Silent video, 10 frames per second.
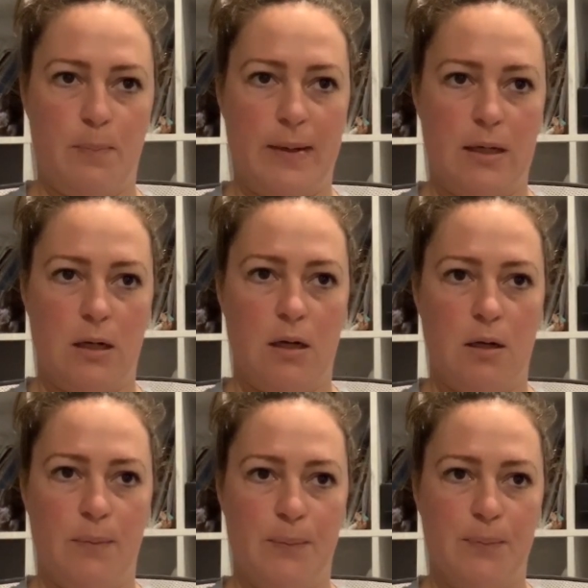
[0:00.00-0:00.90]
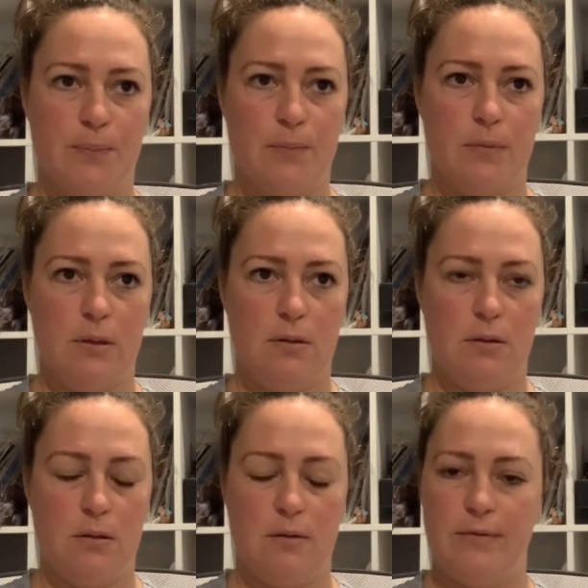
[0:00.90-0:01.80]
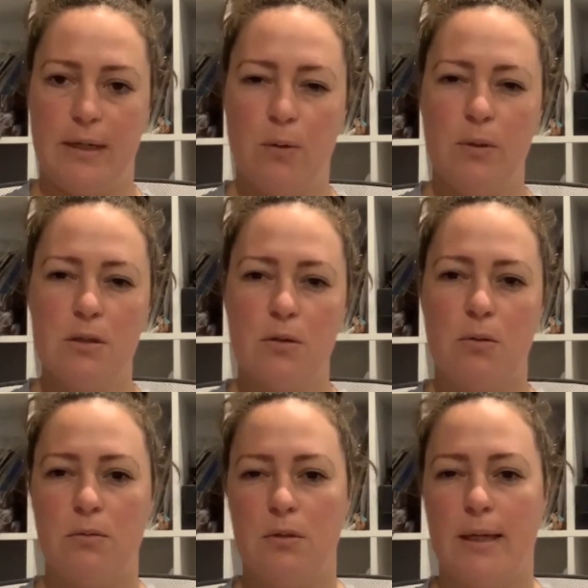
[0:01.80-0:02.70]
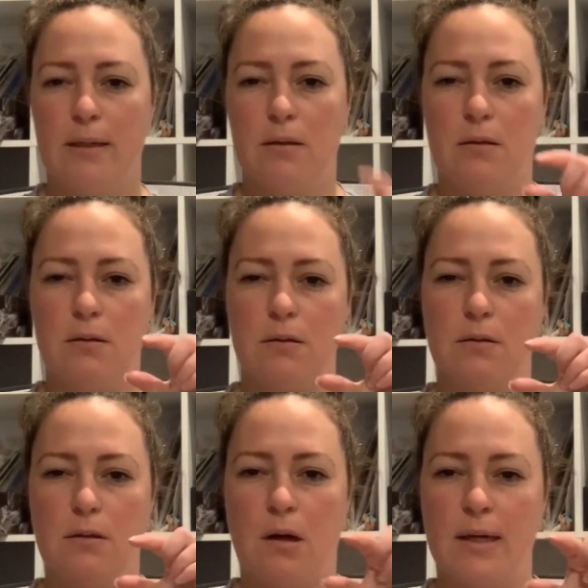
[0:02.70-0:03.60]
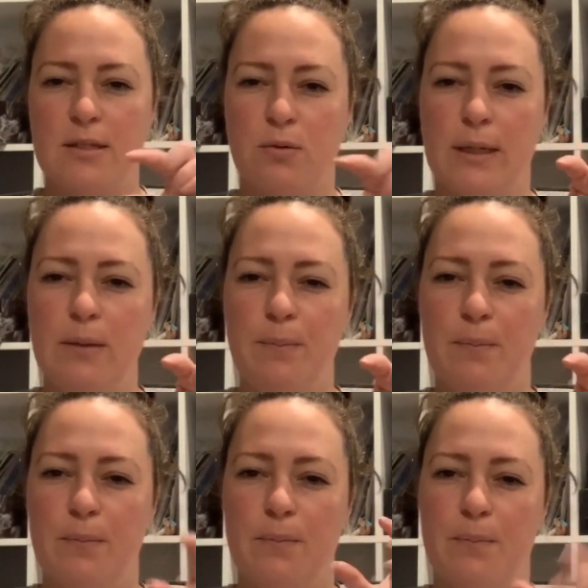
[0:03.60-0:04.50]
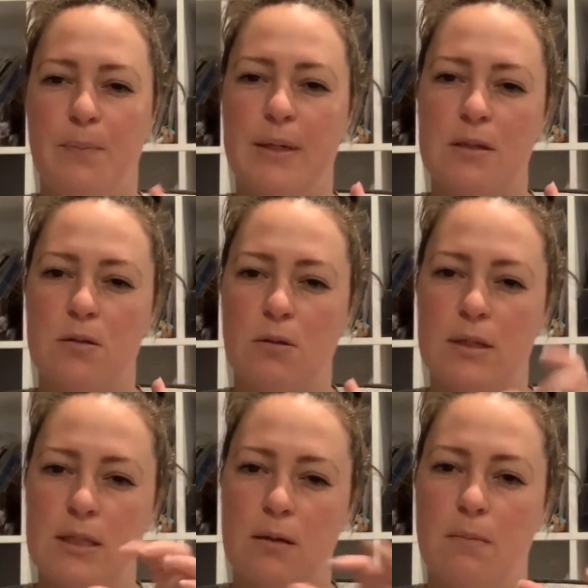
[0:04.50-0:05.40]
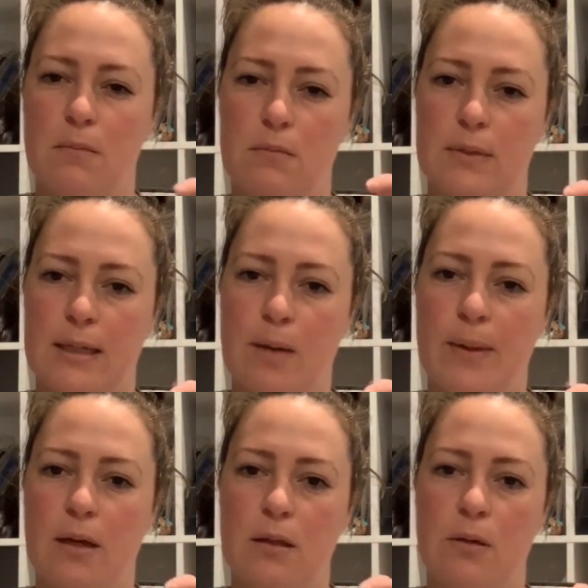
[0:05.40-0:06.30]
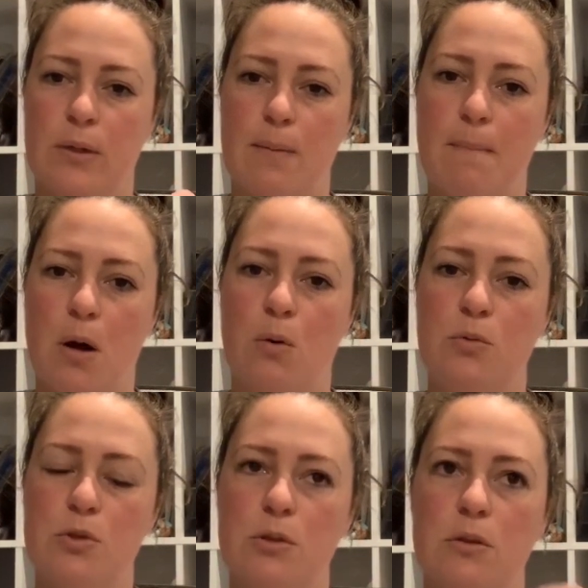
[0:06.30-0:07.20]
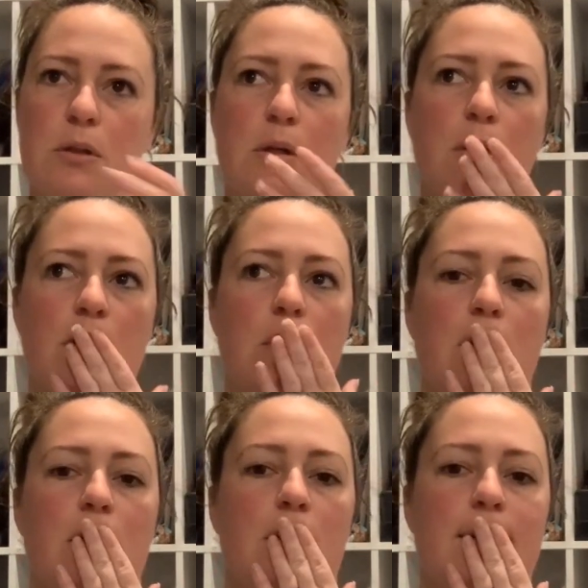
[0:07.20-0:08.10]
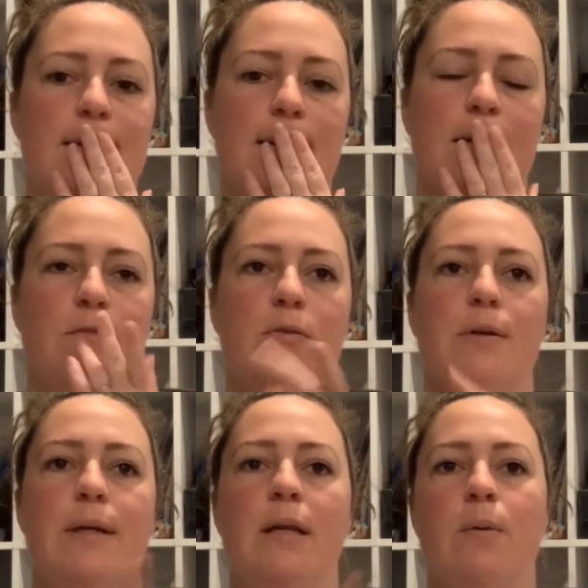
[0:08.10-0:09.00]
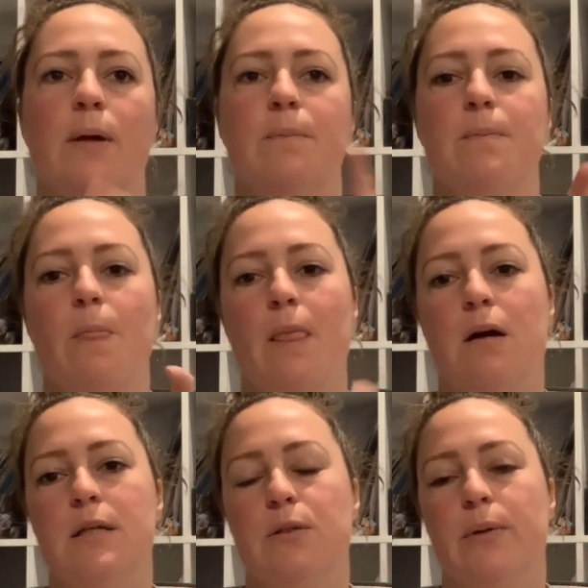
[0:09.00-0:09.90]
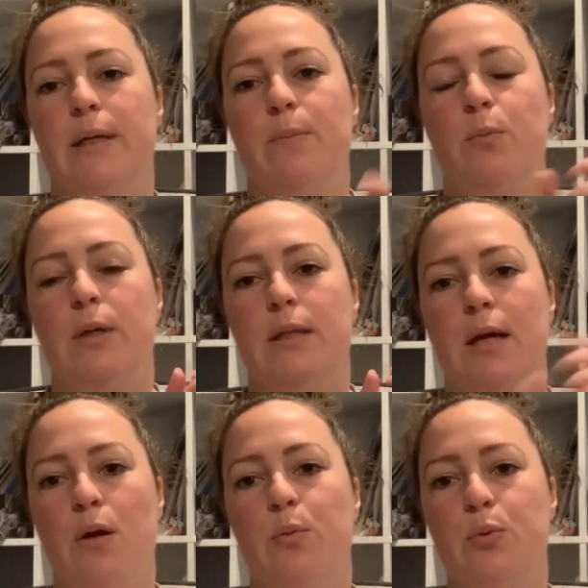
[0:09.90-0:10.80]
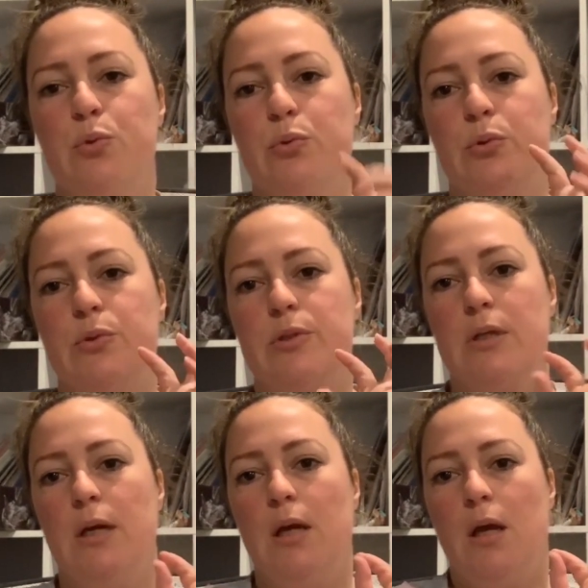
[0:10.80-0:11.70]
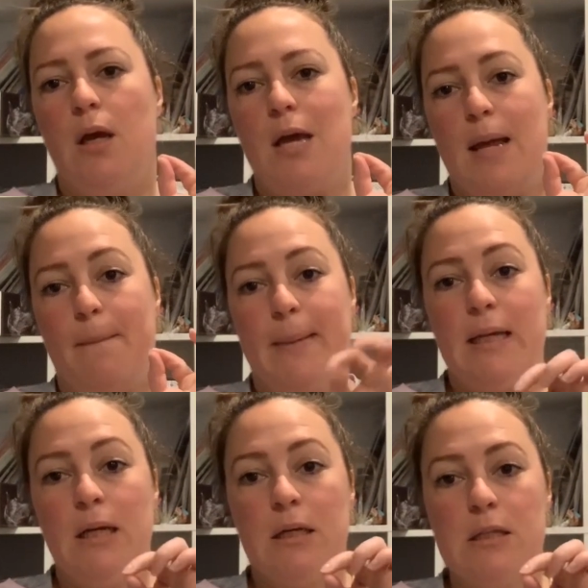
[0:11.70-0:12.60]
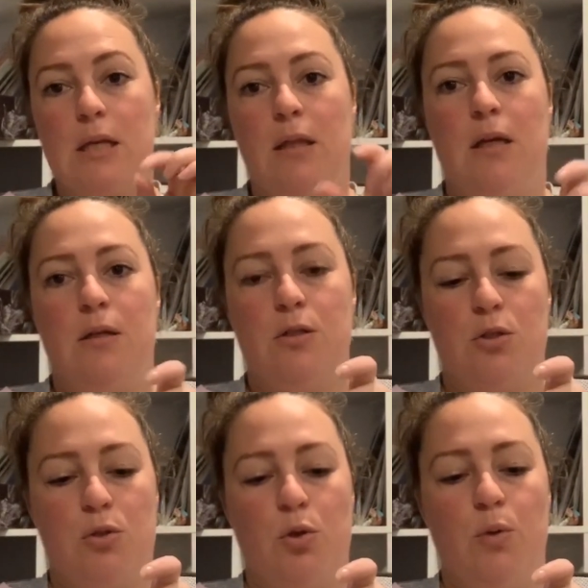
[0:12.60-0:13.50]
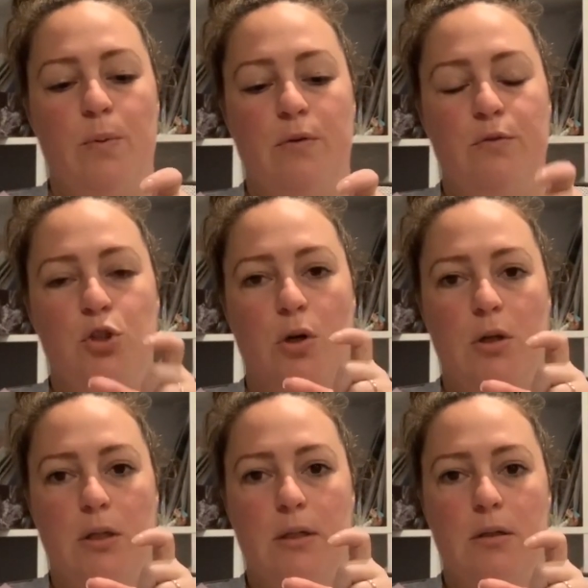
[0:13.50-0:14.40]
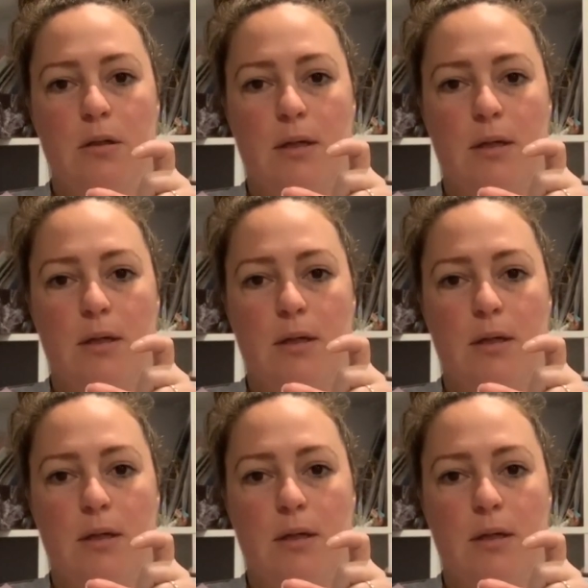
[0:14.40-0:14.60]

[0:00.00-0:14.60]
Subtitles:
butter, forget what it's called, like ice cream, but it's in a, they come out and they're in a mold. There's a name for it. Anyway, ice cream with caramel sauce and peanuts, and then a scoop of chocolate,